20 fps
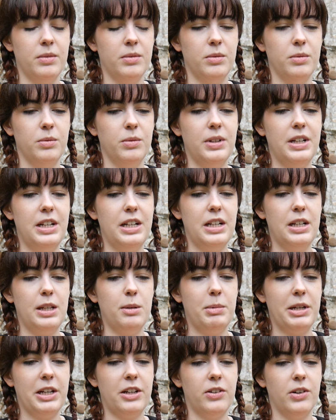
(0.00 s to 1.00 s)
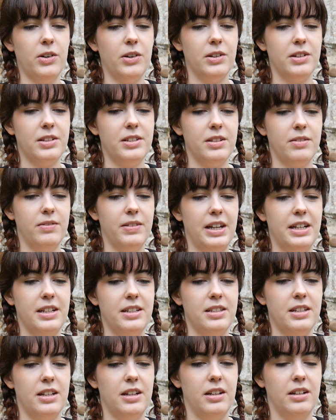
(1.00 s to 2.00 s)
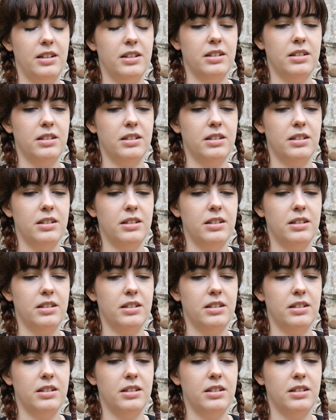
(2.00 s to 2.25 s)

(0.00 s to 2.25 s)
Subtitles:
Really big cross if that is you.